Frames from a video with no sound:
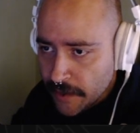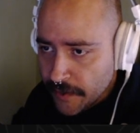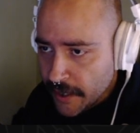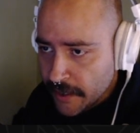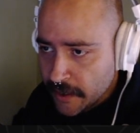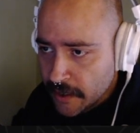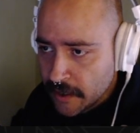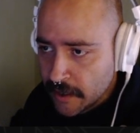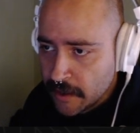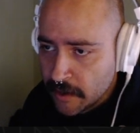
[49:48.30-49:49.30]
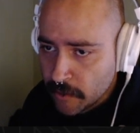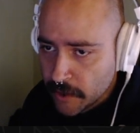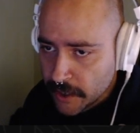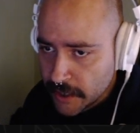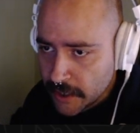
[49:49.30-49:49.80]
And then we're
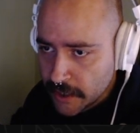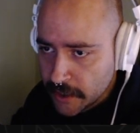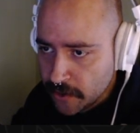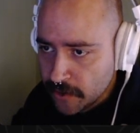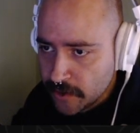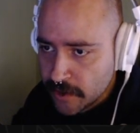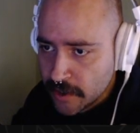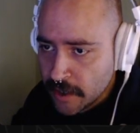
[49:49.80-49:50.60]
going to use